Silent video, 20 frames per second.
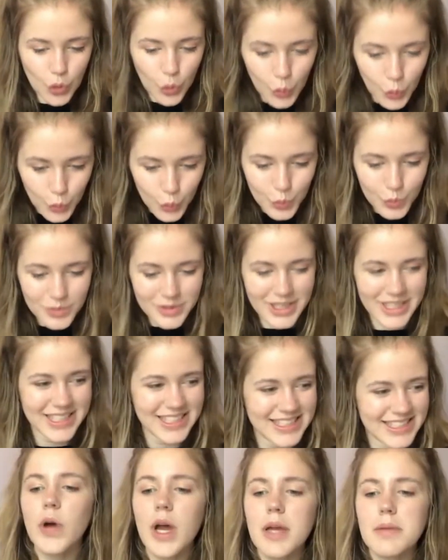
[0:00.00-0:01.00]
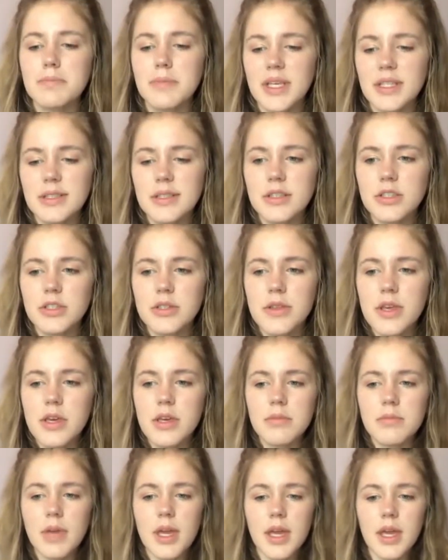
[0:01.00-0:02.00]
Nope. So I messaged
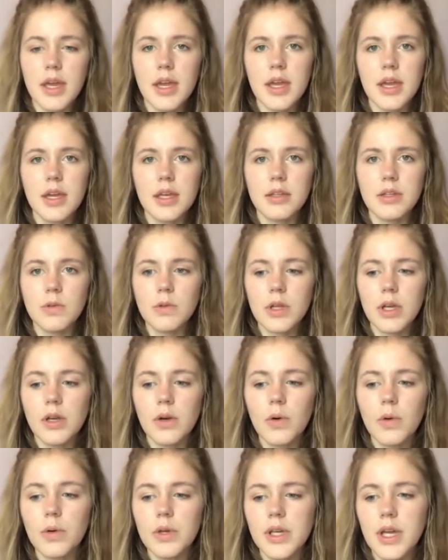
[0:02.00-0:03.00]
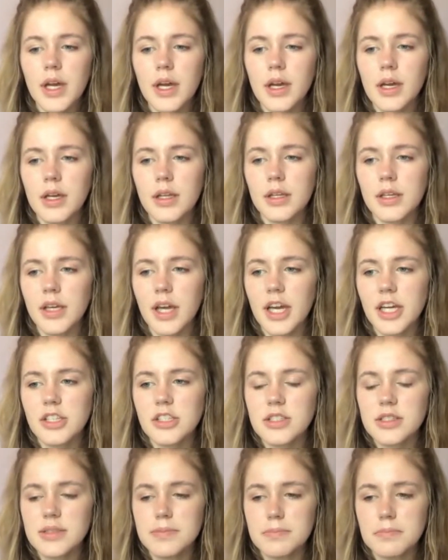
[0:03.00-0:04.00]
them, and they were like, oh yeah, like
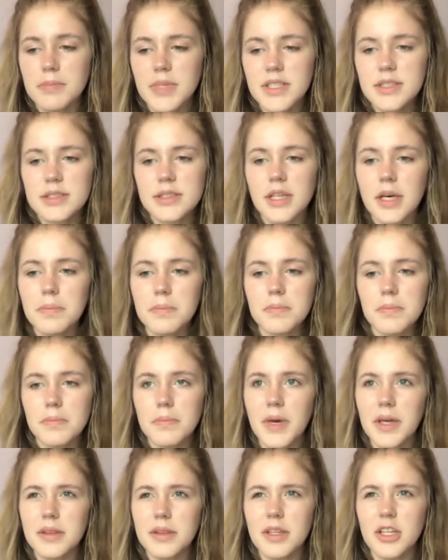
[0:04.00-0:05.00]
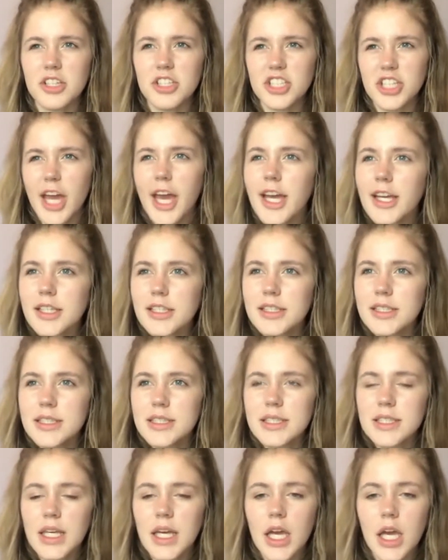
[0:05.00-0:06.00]
I just mixed up the
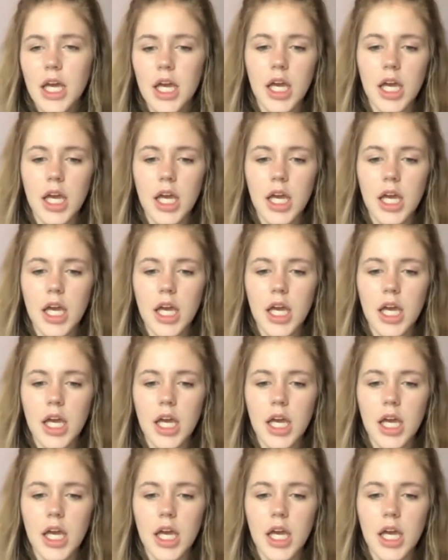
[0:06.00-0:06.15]
checks,